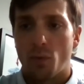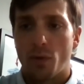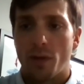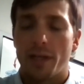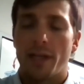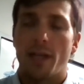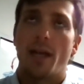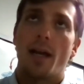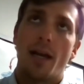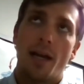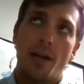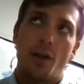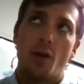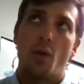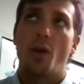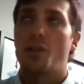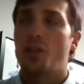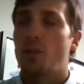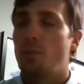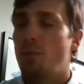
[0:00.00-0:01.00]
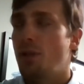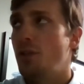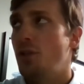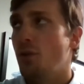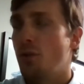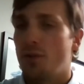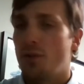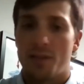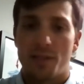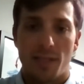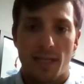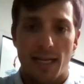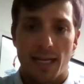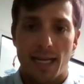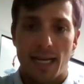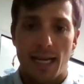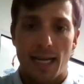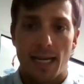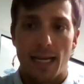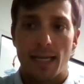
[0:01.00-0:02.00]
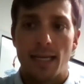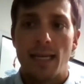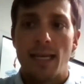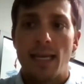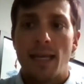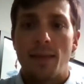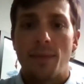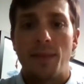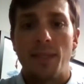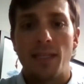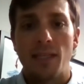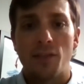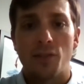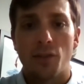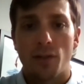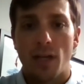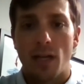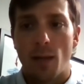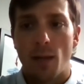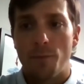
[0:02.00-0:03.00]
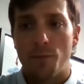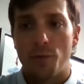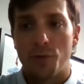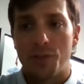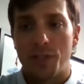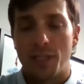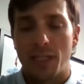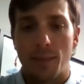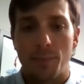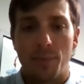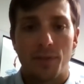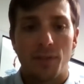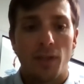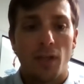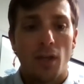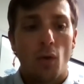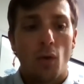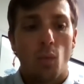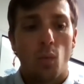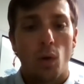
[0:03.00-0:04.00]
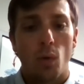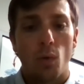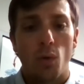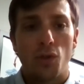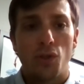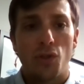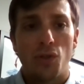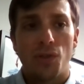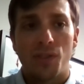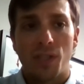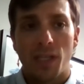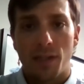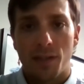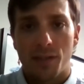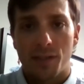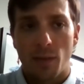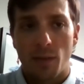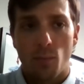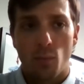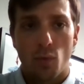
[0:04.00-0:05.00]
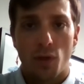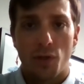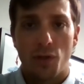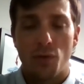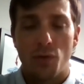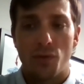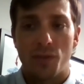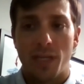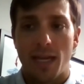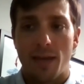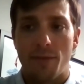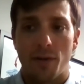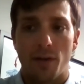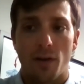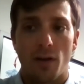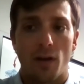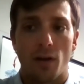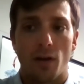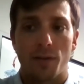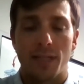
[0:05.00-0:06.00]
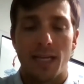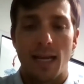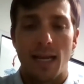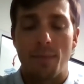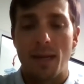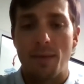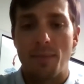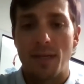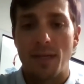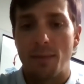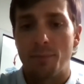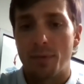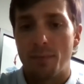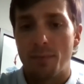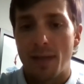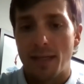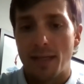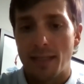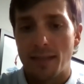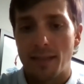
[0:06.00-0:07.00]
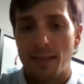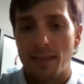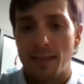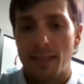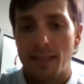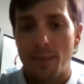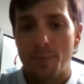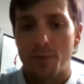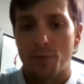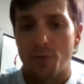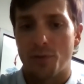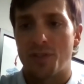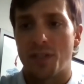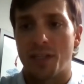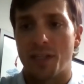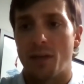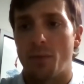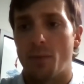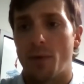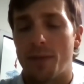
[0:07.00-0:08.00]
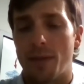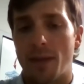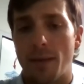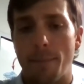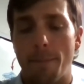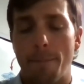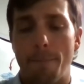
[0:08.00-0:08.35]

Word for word: We're like, oh, I know I should be doing this and I can't. These are helpful tips. What would you say to someone who's having a hard time maybe implementing these tips or sticking with them?